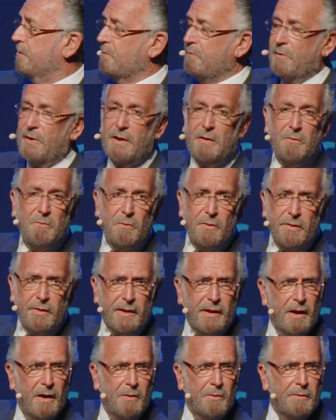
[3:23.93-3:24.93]
We were
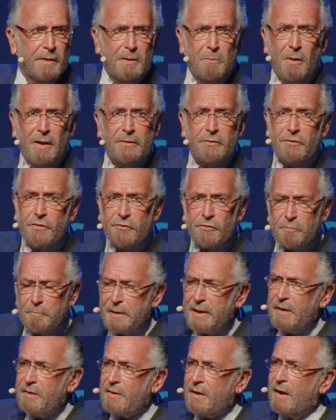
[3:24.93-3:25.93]
the only ones to
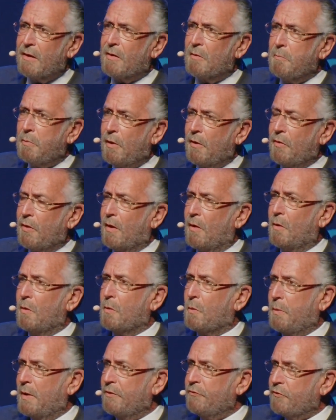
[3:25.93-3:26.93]
speak there upon the whole
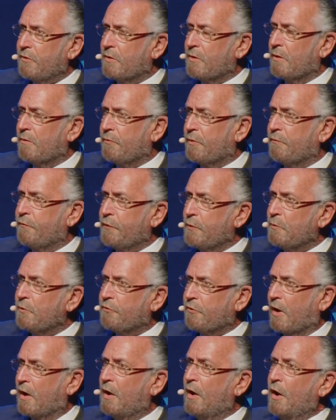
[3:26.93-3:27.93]
question of the
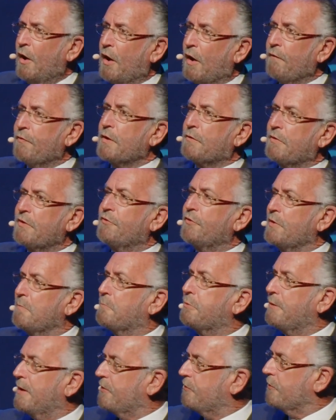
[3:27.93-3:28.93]
future of the Christian
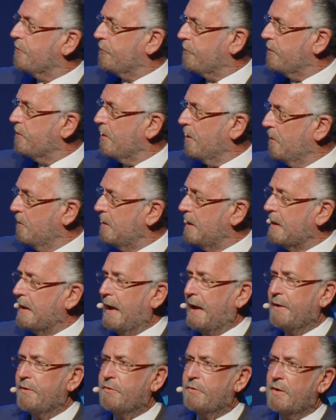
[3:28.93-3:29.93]
presence in the Holy
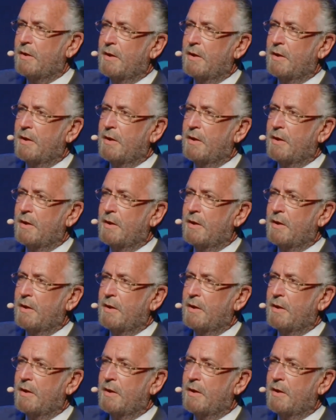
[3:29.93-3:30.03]
Land.